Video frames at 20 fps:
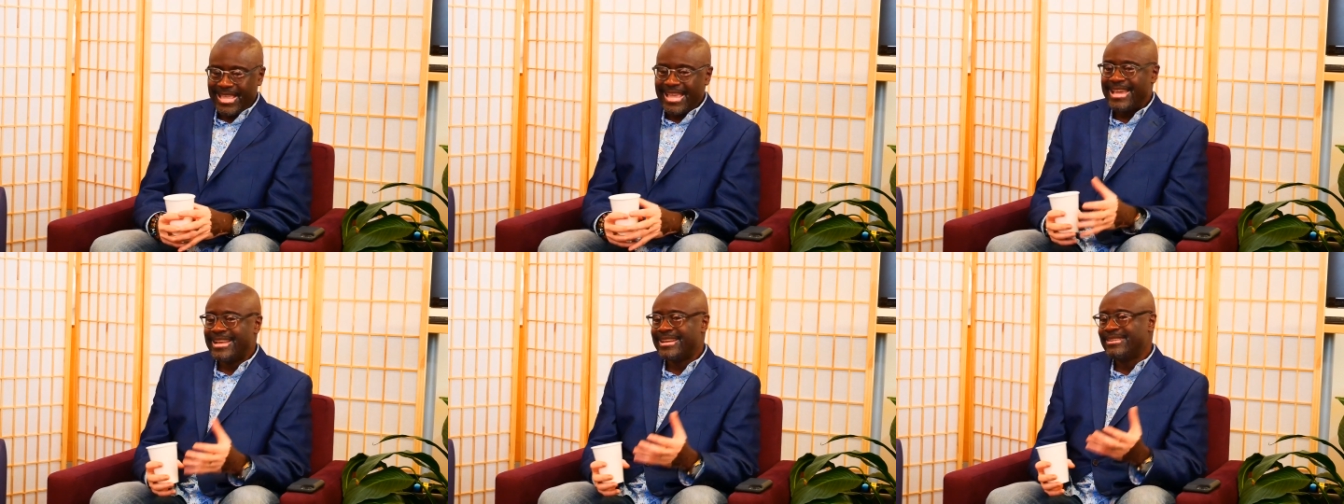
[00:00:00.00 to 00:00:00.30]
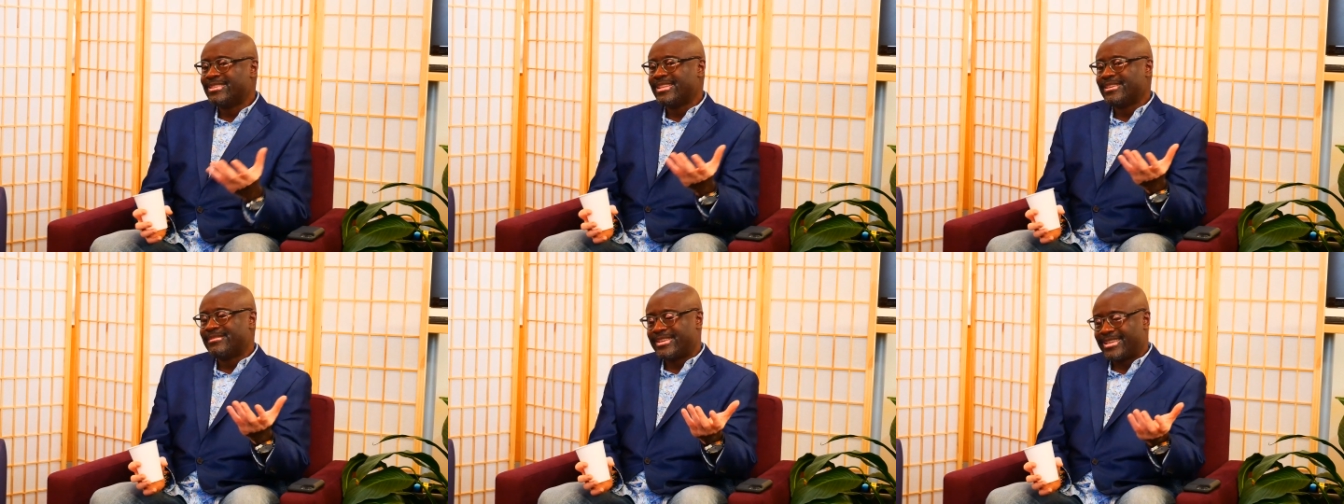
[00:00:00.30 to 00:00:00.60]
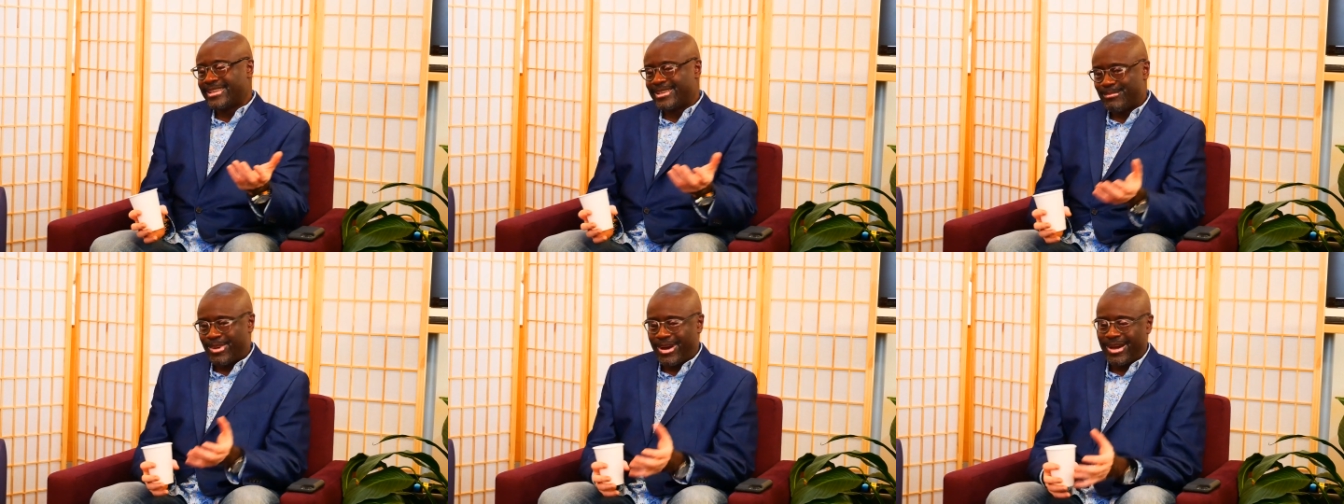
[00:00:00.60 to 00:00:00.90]
And
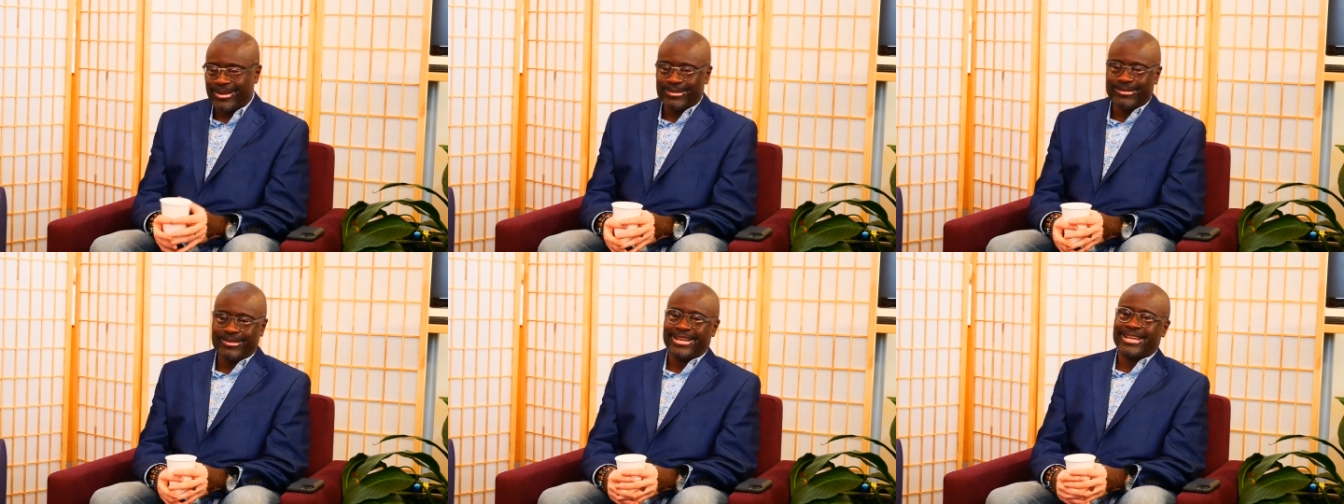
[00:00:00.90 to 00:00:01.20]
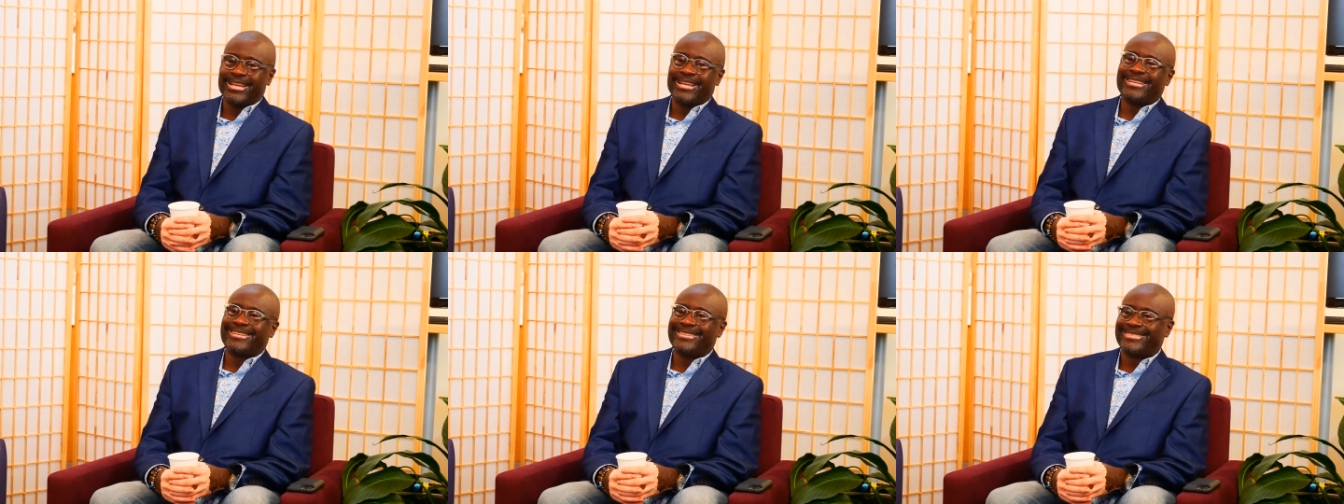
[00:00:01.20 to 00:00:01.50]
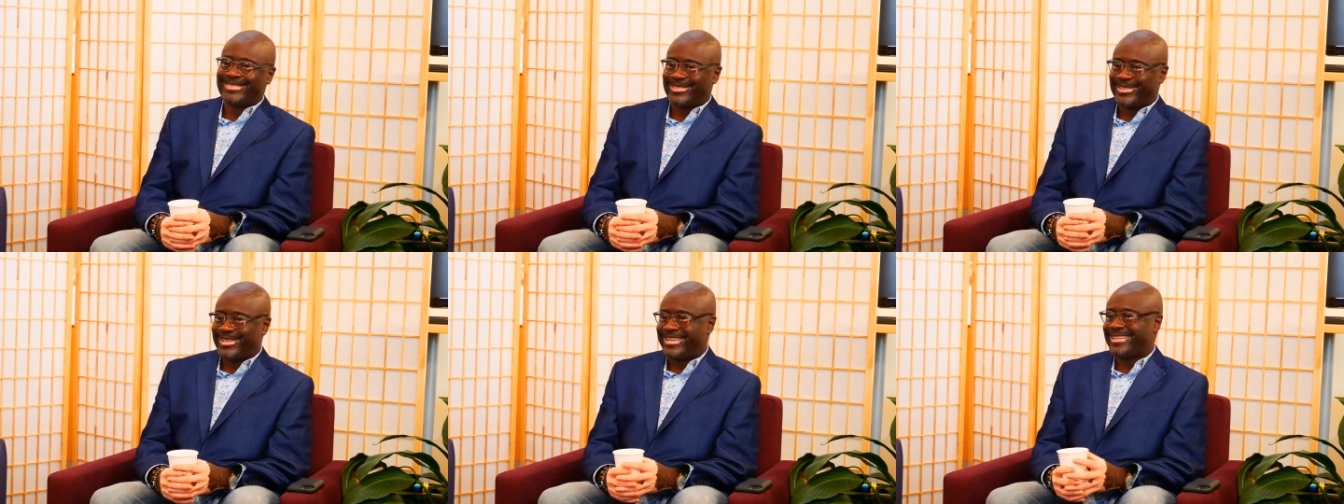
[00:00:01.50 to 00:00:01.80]
living in Monterey,
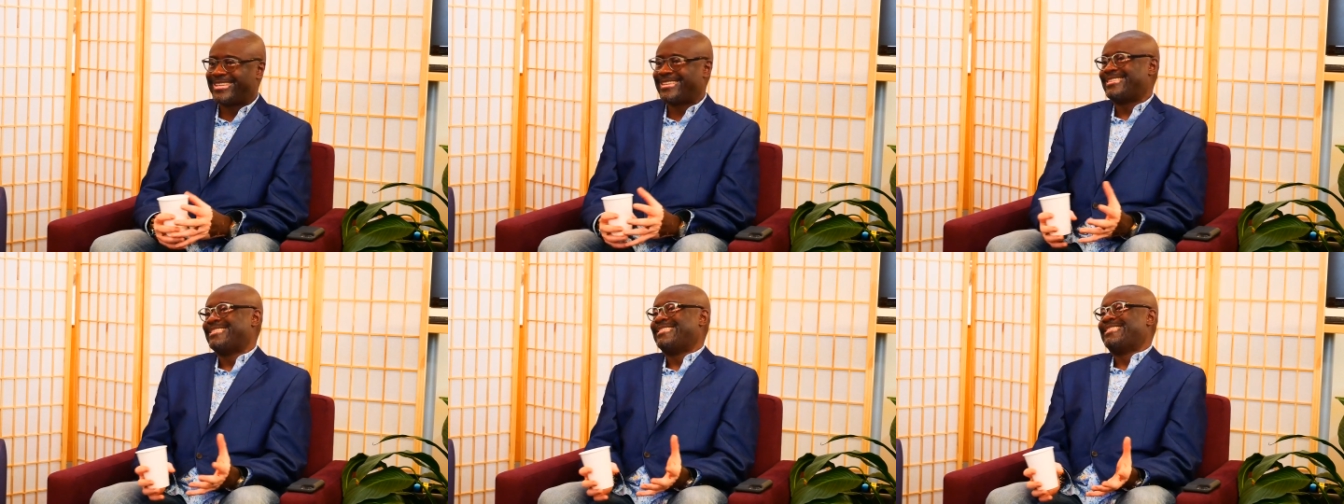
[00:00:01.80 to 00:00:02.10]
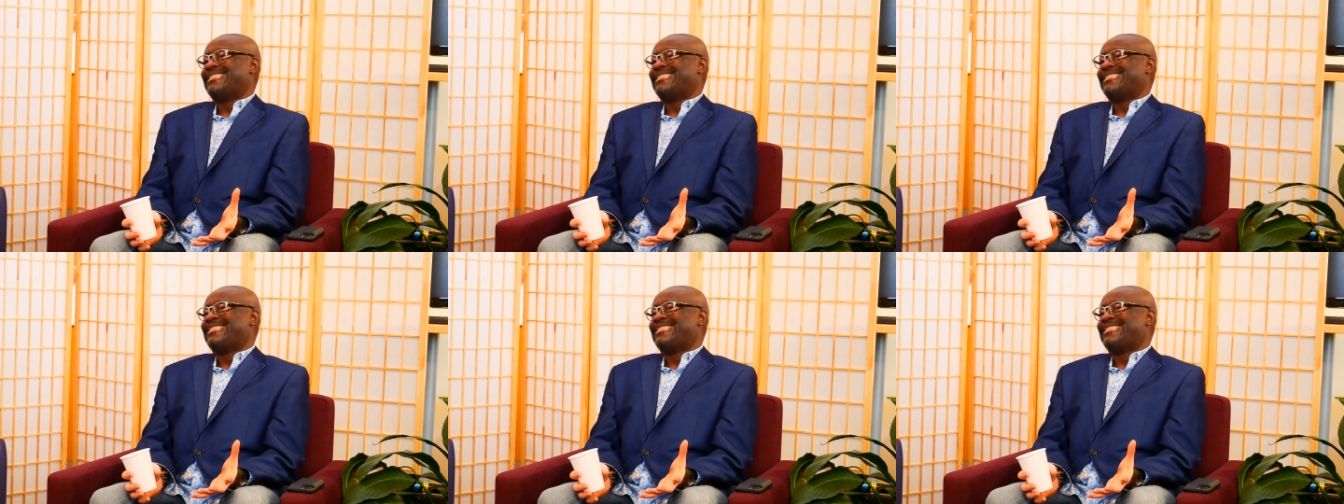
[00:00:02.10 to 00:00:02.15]
it's like